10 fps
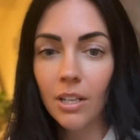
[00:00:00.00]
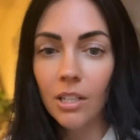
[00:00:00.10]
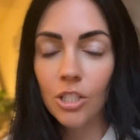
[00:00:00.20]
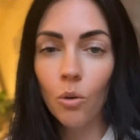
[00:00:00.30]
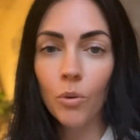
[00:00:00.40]

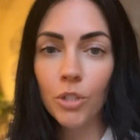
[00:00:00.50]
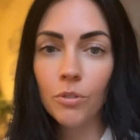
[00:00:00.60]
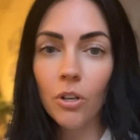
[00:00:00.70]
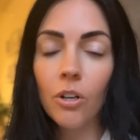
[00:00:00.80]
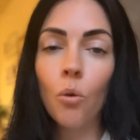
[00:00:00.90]
So when you
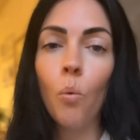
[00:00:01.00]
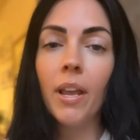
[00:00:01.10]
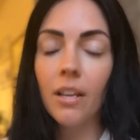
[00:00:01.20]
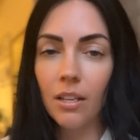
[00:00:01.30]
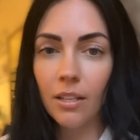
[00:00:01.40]
start
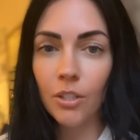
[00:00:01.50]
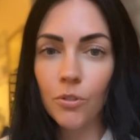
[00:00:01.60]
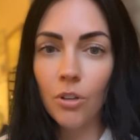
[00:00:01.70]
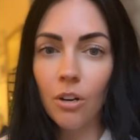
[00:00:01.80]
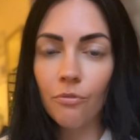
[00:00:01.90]
awakening, you
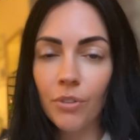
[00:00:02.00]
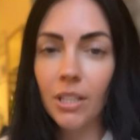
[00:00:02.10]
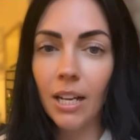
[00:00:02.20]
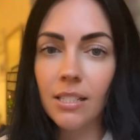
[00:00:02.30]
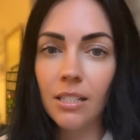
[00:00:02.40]
start
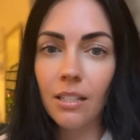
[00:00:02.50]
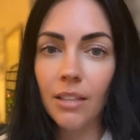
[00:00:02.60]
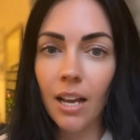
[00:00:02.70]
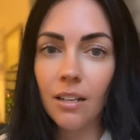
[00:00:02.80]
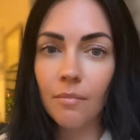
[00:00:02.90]
realizing
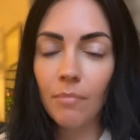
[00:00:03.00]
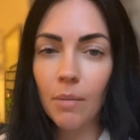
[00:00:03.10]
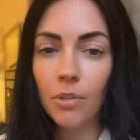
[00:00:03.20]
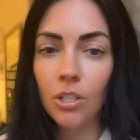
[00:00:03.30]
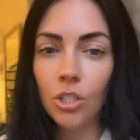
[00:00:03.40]
that
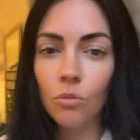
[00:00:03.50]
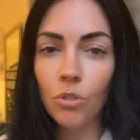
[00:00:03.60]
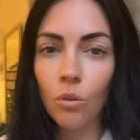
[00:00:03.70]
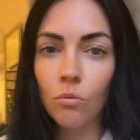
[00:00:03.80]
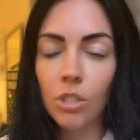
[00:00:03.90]
maybe you don't